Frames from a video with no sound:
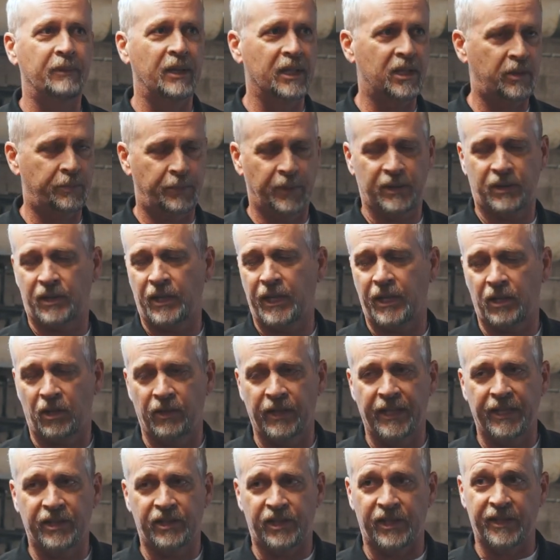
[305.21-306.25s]
In this
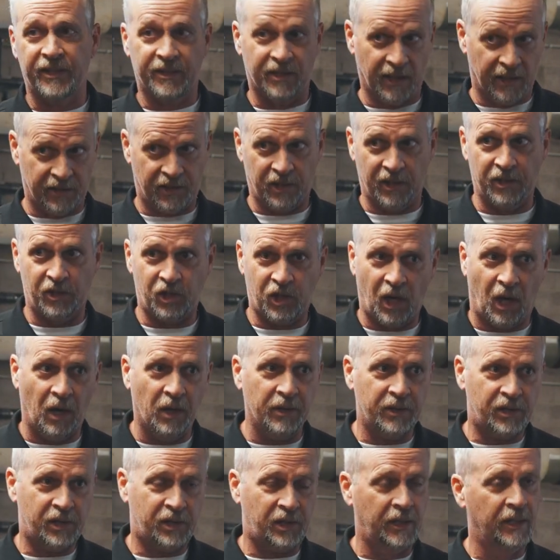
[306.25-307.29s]
particular instance, it's a
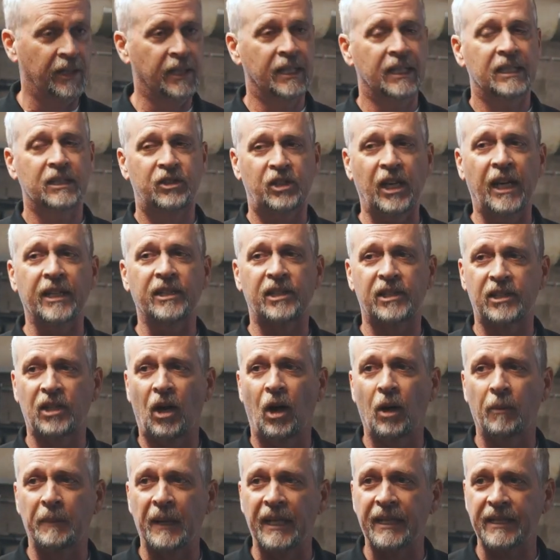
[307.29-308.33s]
church chances
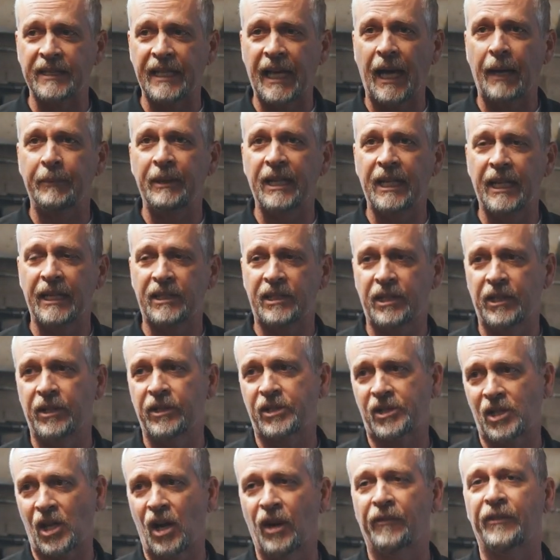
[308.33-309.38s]
are by the time it gets
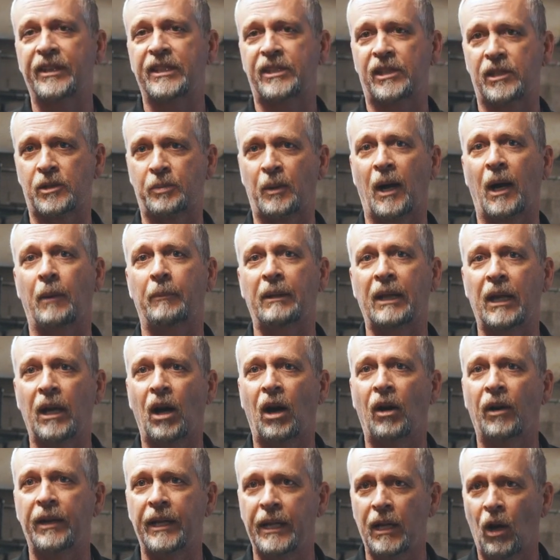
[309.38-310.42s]
here, service is probably
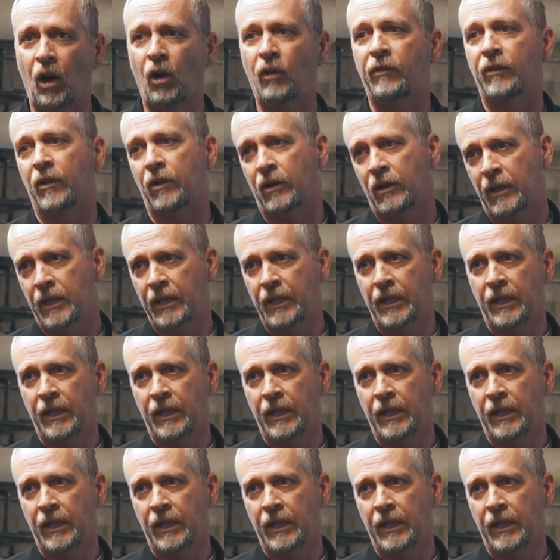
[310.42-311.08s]
already over.